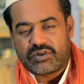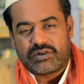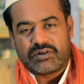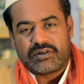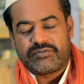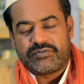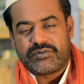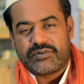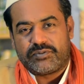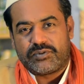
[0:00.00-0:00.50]

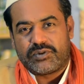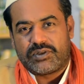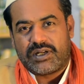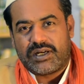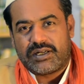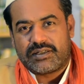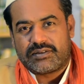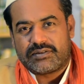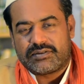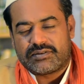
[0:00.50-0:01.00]
if you would
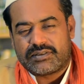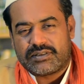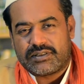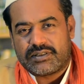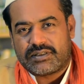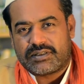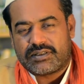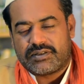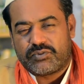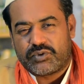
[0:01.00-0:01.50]
like to say,
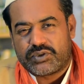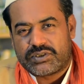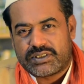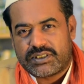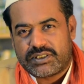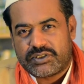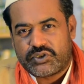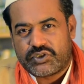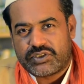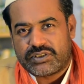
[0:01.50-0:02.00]
a
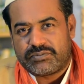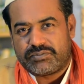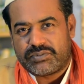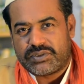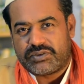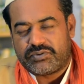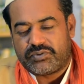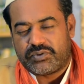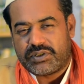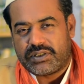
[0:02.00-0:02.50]
conversation
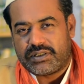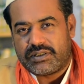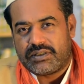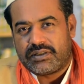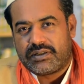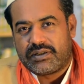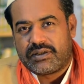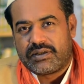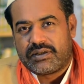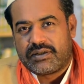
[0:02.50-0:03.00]
between
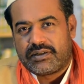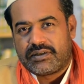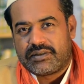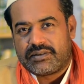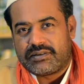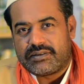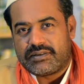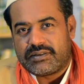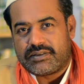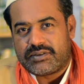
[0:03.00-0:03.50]

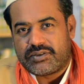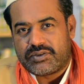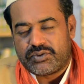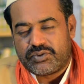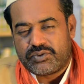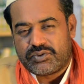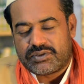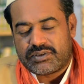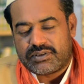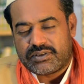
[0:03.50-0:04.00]
the
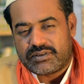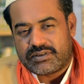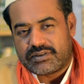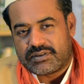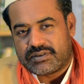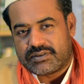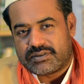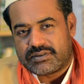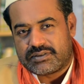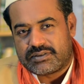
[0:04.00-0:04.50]
two
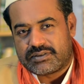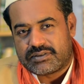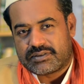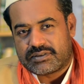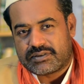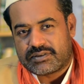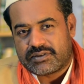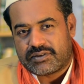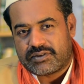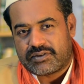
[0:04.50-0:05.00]

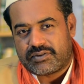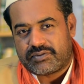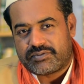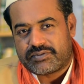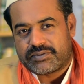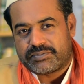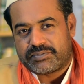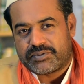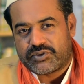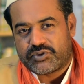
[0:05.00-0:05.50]
seekers of
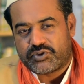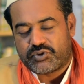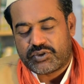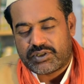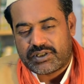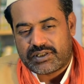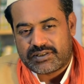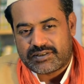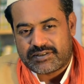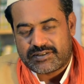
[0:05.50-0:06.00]

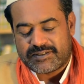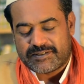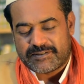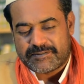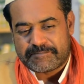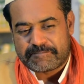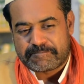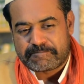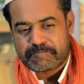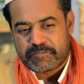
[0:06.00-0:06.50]
spirituality,
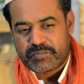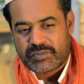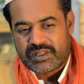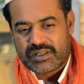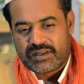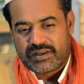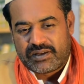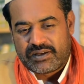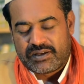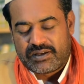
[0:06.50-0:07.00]

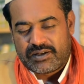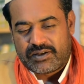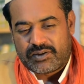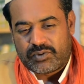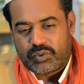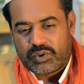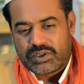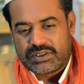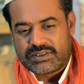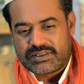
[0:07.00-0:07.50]

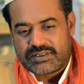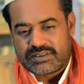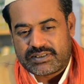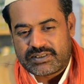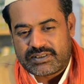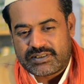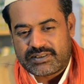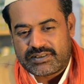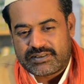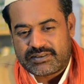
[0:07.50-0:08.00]
one
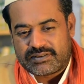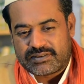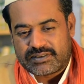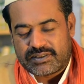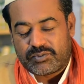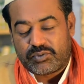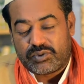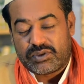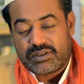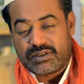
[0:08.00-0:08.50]
sitting
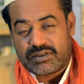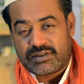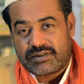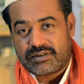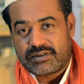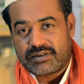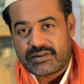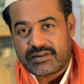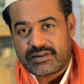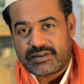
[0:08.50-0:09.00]
somewhere
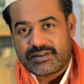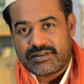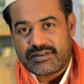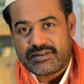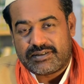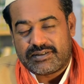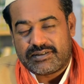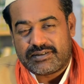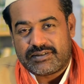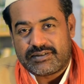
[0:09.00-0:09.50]

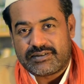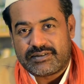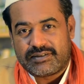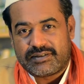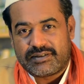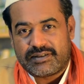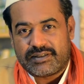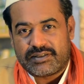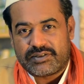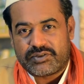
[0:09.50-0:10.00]

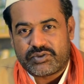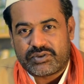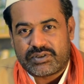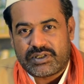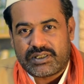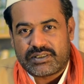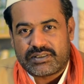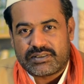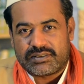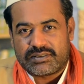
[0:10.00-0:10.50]
in
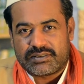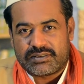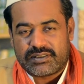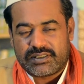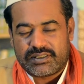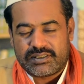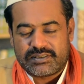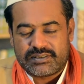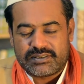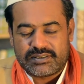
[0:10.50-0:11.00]
United
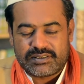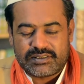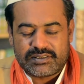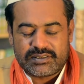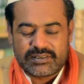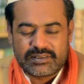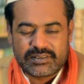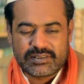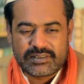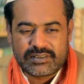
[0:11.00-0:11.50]
States and
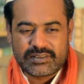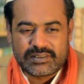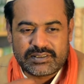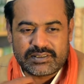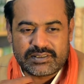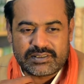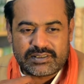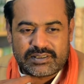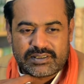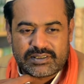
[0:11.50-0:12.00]

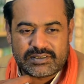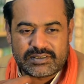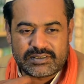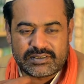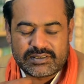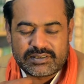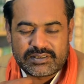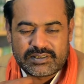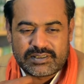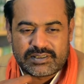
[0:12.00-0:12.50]
the
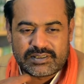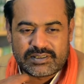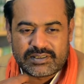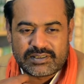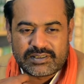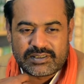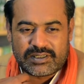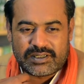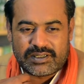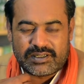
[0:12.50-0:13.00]
other
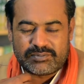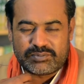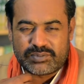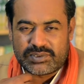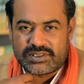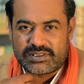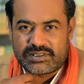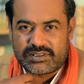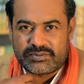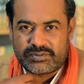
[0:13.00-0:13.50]

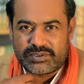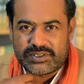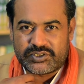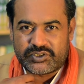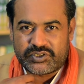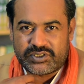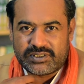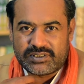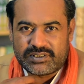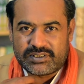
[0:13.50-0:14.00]
humble
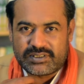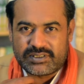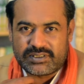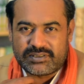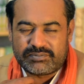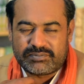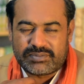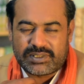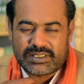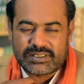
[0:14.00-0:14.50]
dervish here
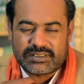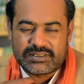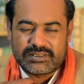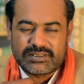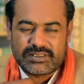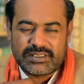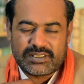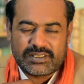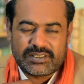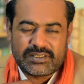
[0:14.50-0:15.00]
in
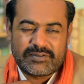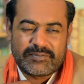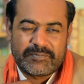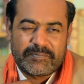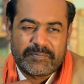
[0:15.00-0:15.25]
Pakistan.